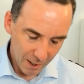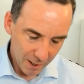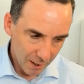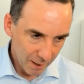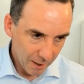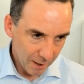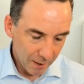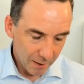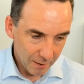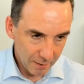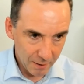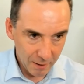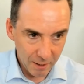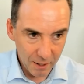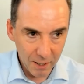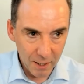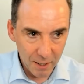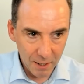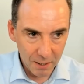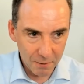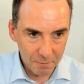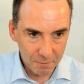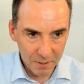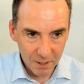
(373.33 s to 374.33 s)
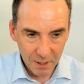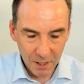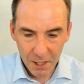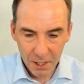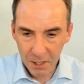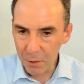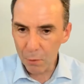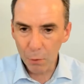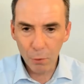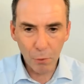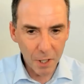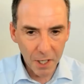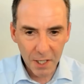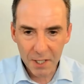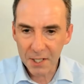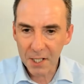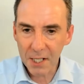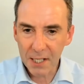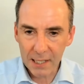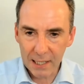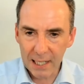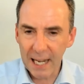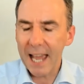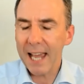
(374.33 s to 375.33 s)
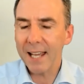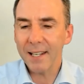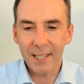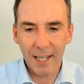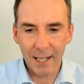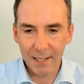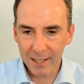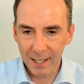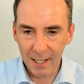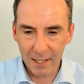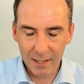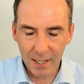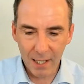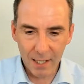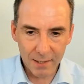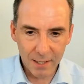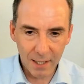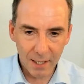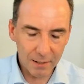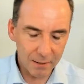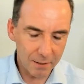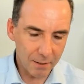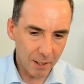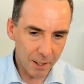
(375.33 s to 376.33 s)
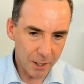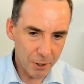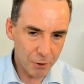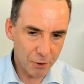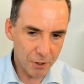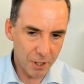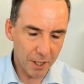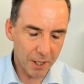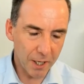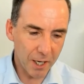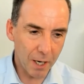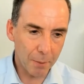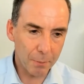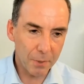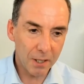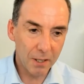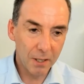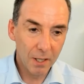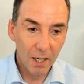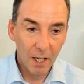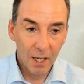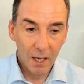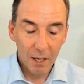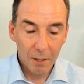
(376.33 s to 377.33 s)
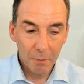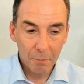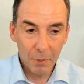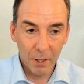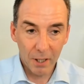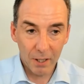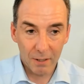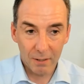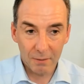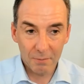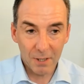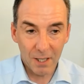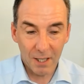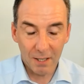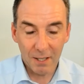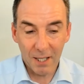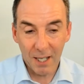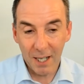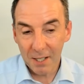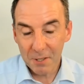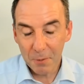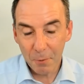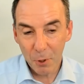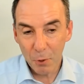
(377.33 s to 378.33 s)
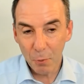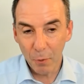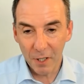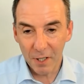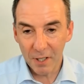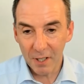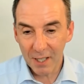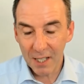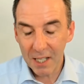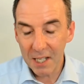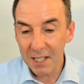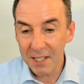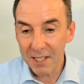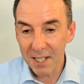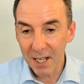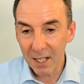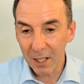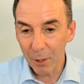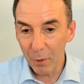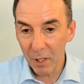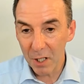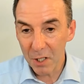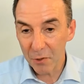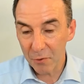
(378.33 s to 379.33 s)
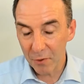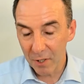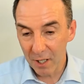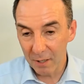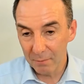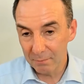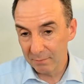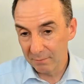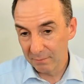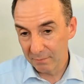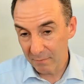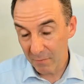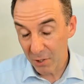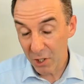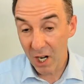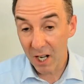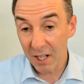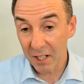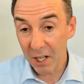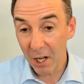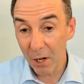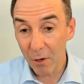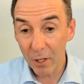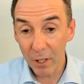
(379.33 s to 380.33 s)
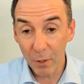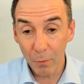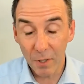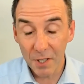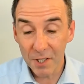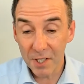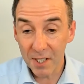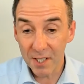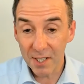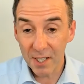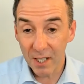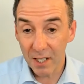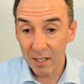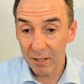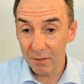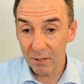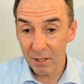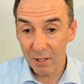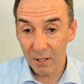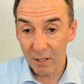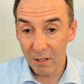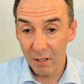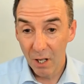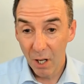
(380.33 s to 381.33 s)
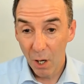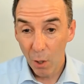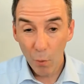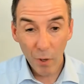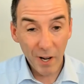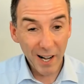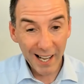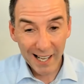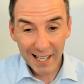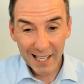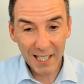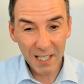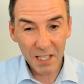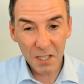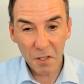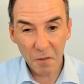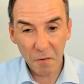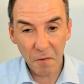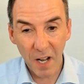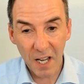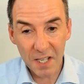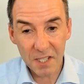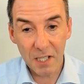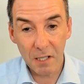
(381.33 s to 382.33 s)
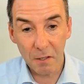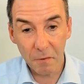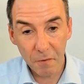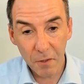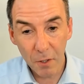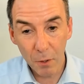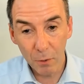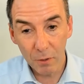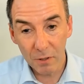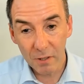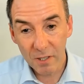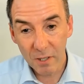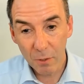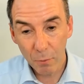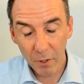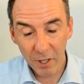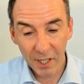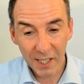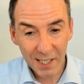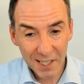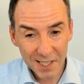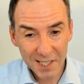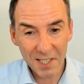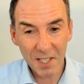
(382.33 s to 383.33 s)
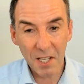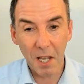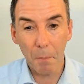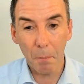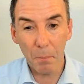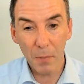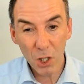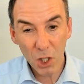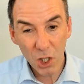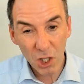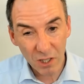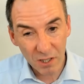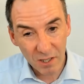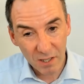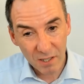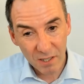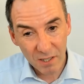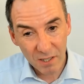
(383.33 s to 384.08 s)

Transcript: the EU Green Deal and hydrogen economy. But I suppose one of the key takeaways from John Kerry was he said, we're not against fossil fuels, we're against the emissions.